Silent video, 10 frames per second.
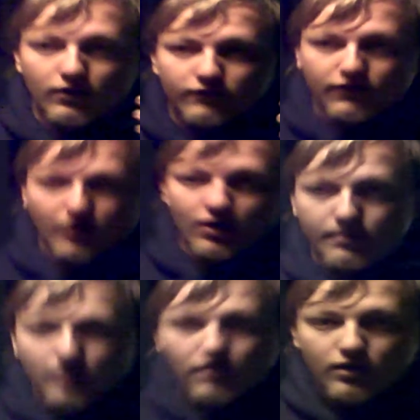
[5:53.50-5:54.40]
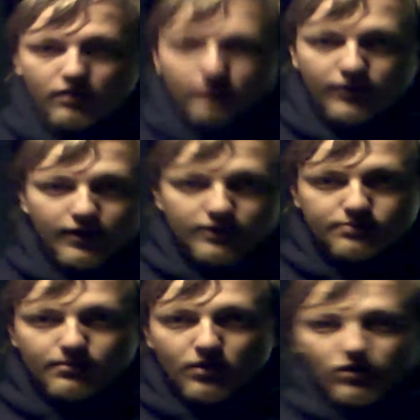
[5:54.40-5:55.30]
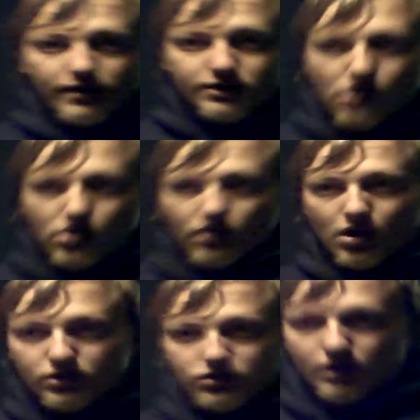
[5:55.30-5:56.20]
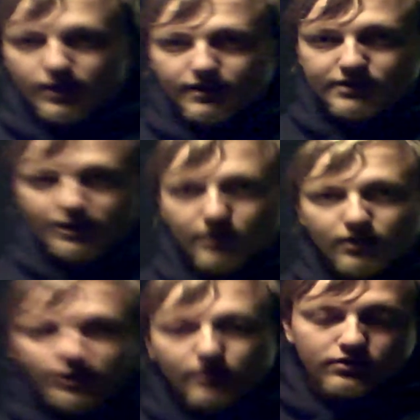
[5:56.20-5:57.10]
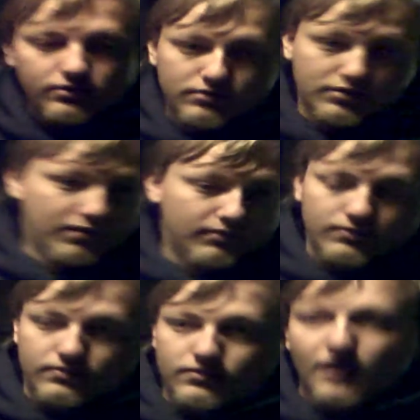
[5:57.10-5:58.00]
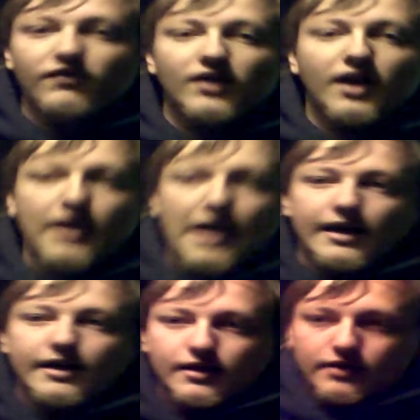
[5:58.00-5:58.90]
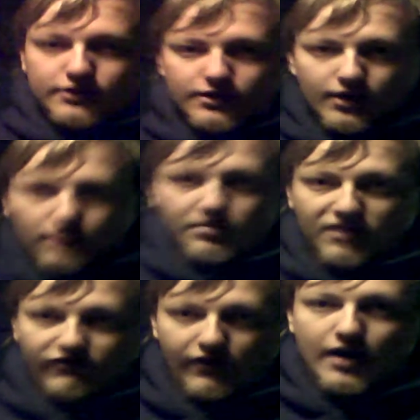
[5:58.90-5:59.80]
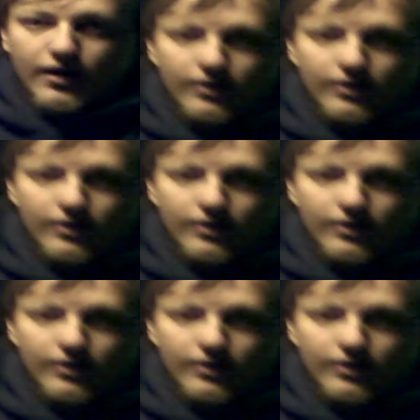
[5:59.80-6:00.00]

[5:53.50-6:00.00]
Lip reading: from these Middle Eastern countries, and even Canadians need to be vetted